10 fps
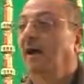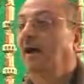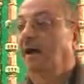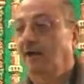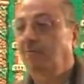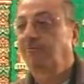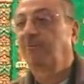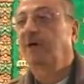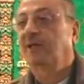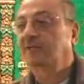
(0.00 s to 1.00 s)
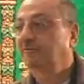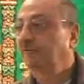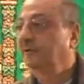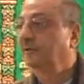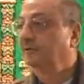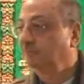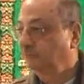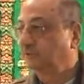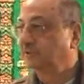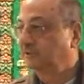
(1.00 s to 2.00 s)
harfu atfin,
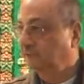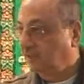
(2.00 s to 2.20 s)
which is